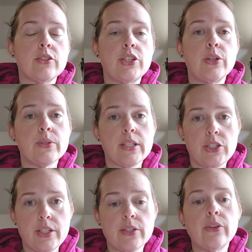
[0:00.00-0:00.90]
She knows that
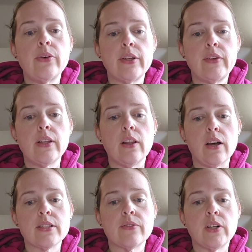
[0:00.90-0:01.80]
she's grieving the
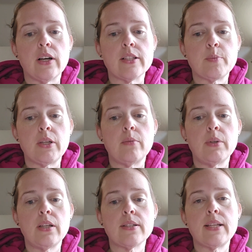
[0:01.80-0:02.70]
loss of her husband,
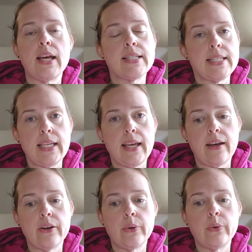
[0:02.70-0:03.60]
but does not see
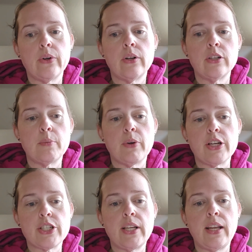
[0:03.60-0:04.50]
how her
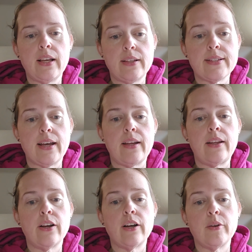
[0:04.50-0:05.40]
depression and
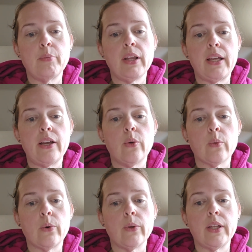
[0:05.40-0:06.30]
anxiety are playing a
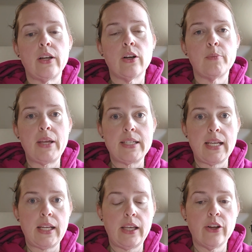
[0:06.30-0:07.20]
role in her
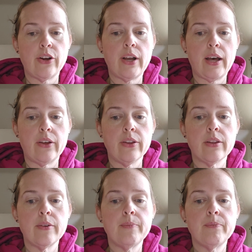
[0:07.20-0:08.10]
maintaining her health